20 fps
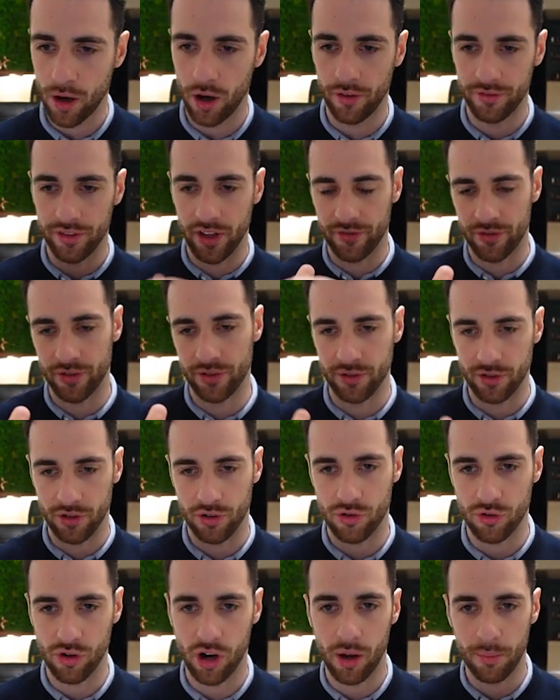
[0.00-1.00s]
of different
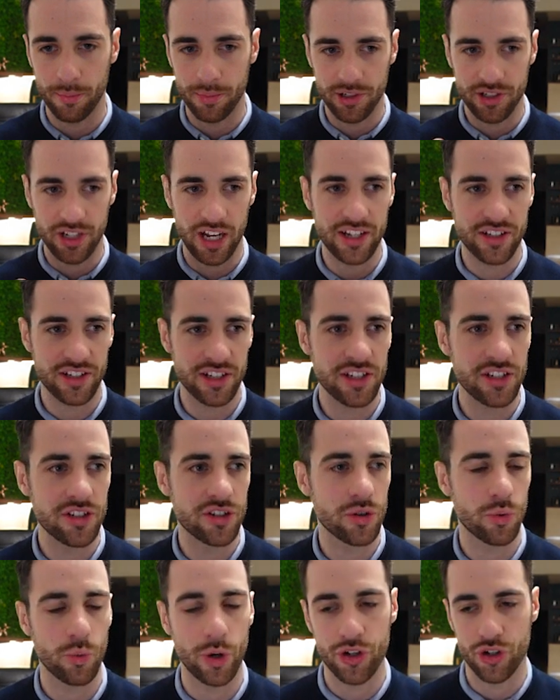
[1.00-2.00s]
crop
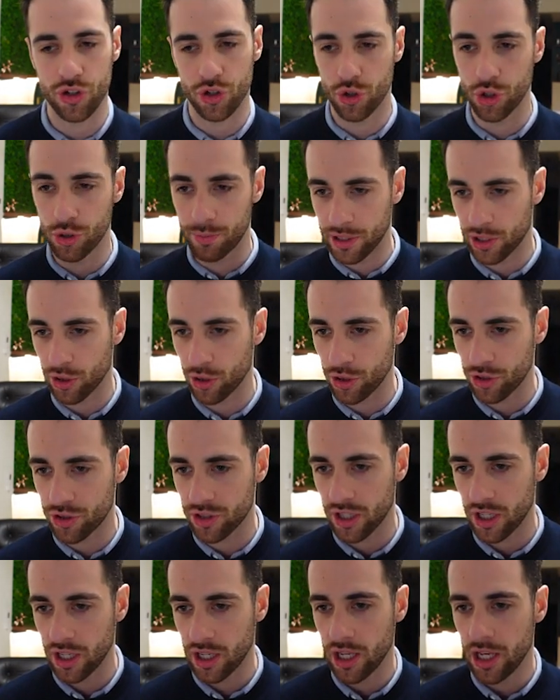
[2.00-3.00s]
sizes, which could be good,